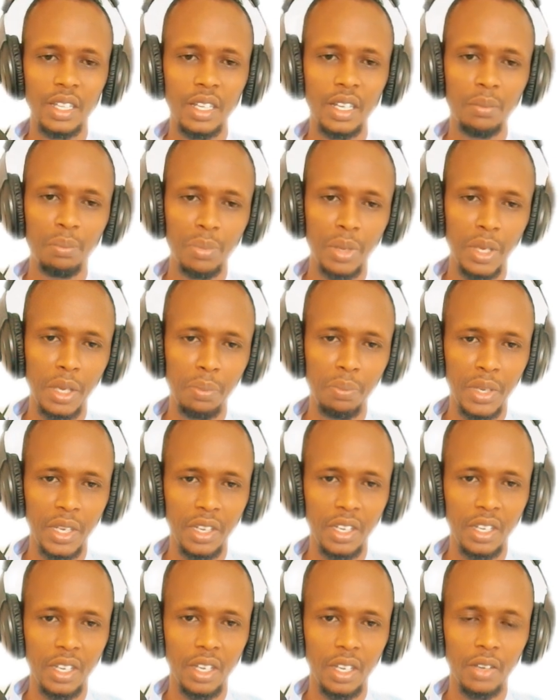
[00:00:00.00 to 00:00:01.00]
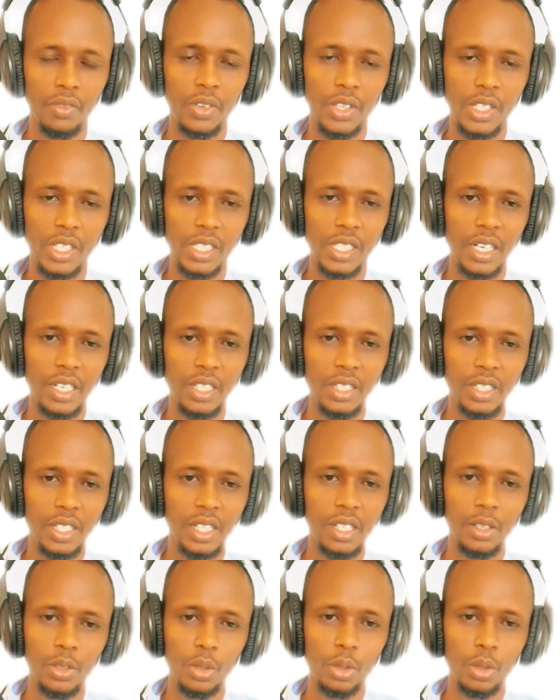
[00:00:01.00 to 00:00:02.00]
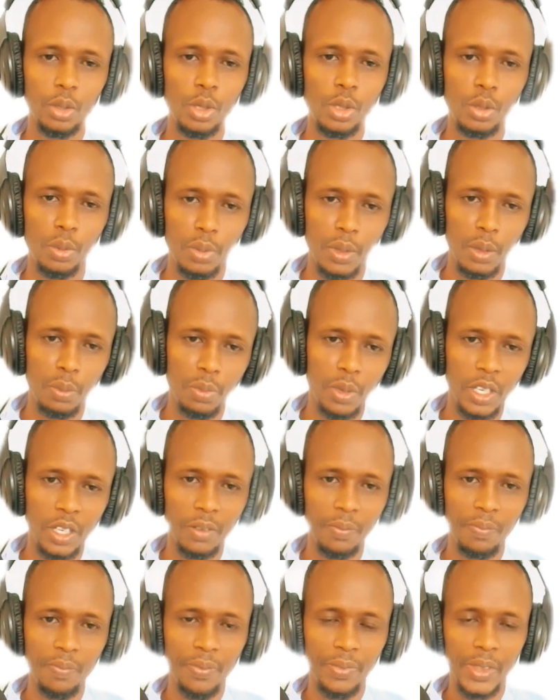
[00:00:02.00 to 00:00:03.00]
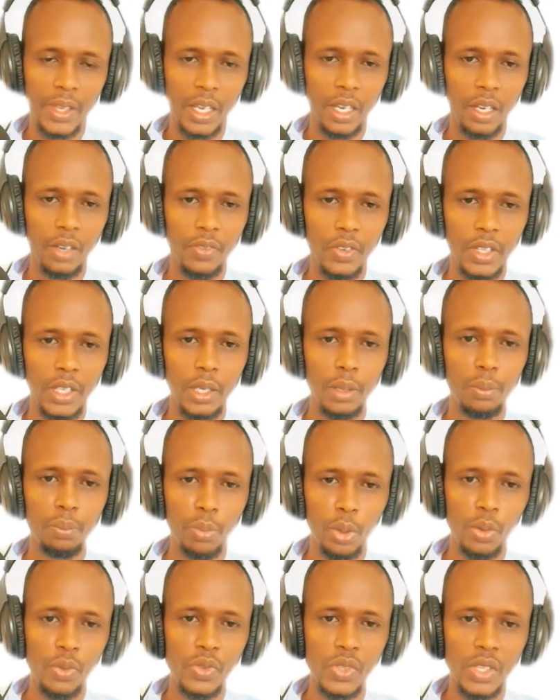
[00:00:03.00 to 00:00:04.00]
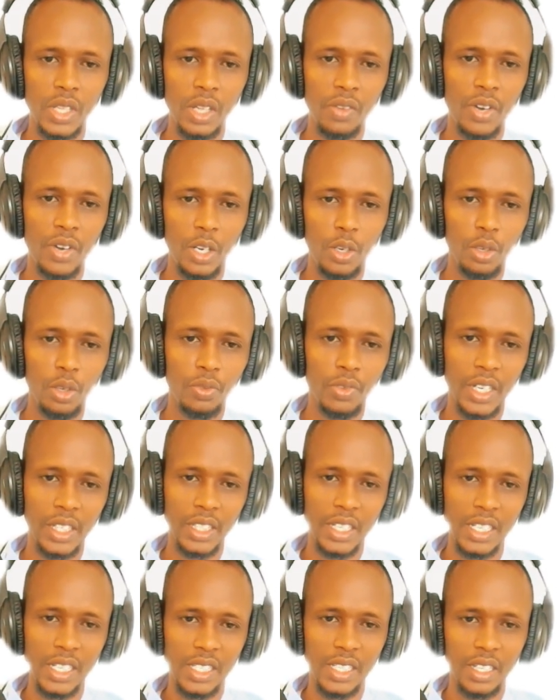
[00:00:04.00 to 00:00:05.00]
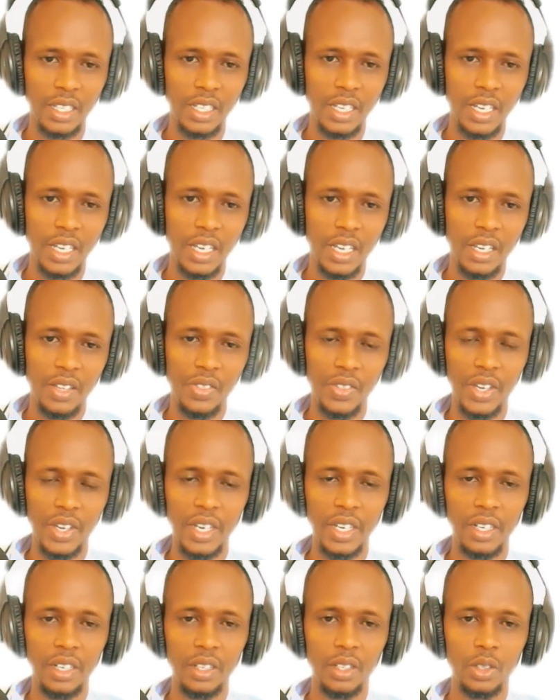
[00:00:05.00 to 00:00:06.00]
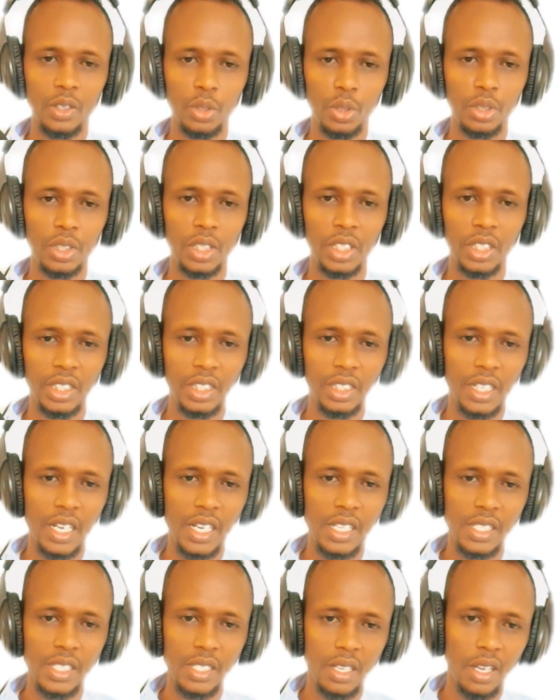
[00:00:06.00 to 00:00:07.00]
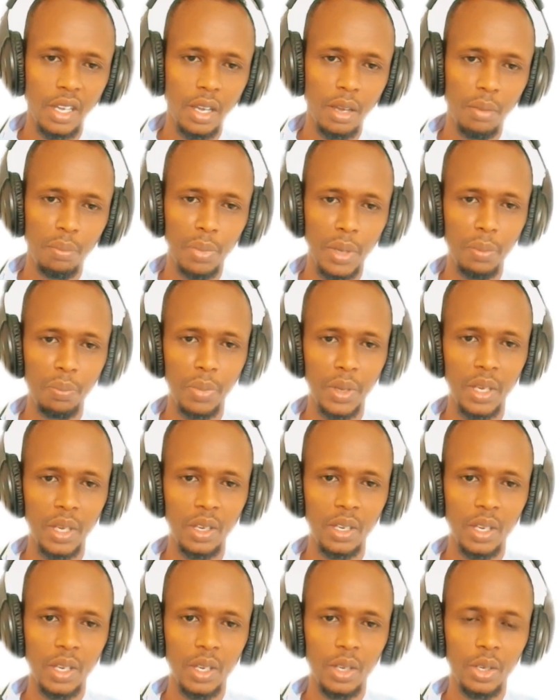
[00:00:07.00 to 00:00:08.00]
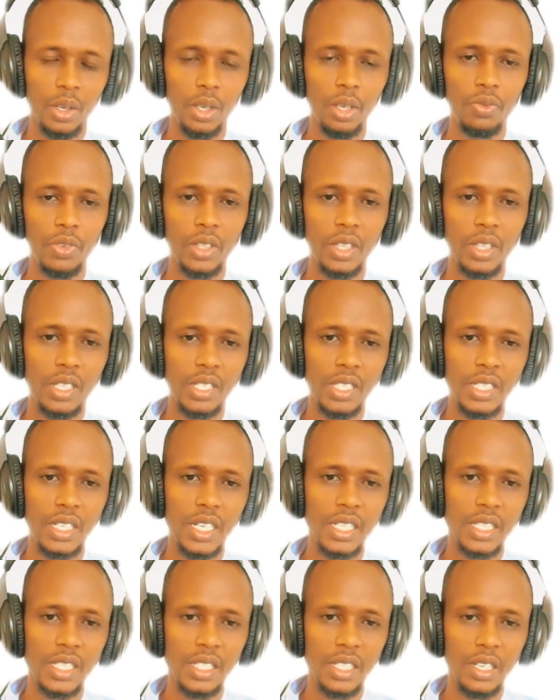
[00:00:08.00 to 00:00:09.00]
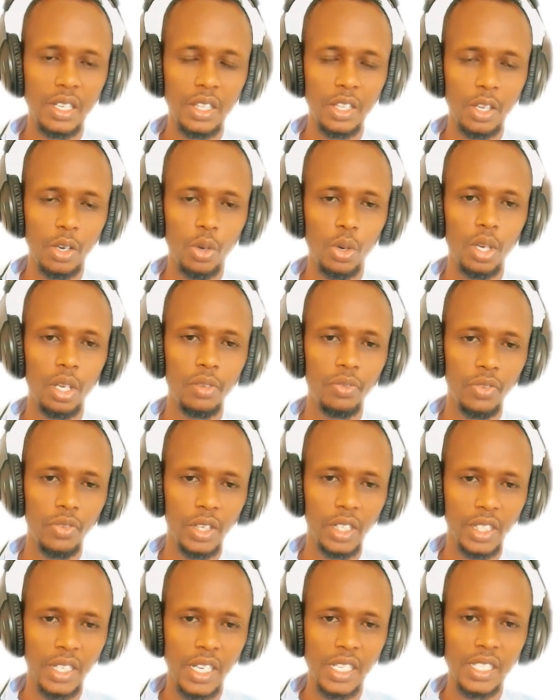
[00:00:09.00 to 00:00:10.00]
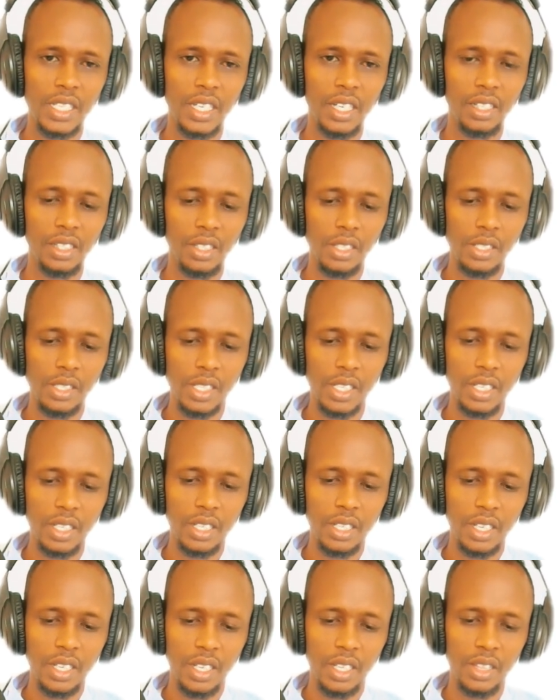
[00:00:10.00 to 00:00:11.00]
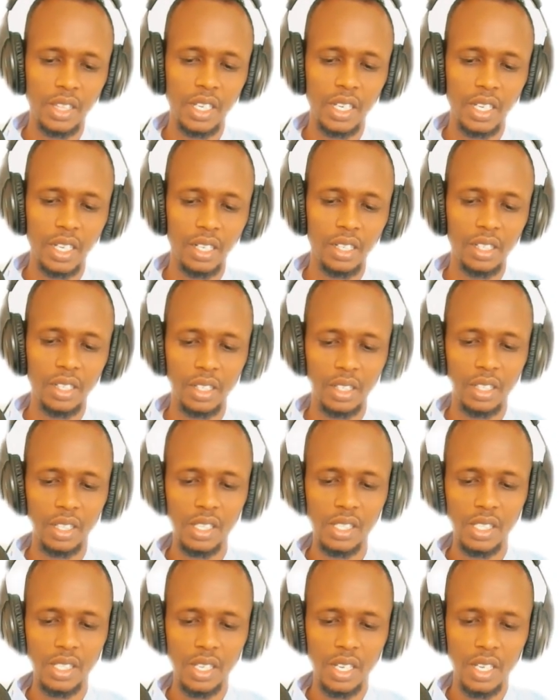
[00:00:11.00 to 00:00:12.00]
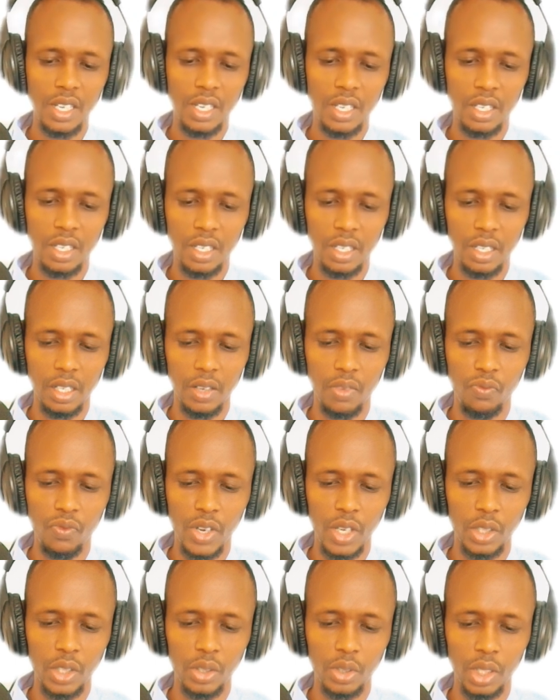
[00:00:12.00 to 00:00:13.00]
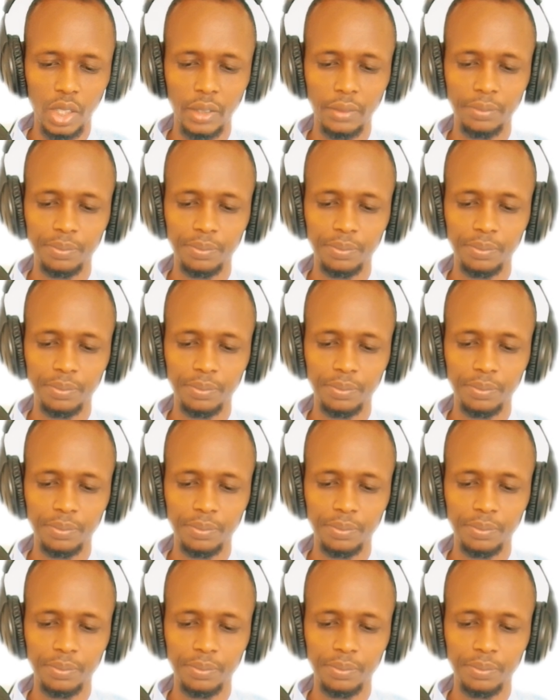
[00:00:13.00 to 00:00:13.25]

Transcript: PPE. If it is an engine, it goes to PPE. If it improves the value of that asset, then you treat it as PPE. If it is just the oil filters and etc., then it is inventory.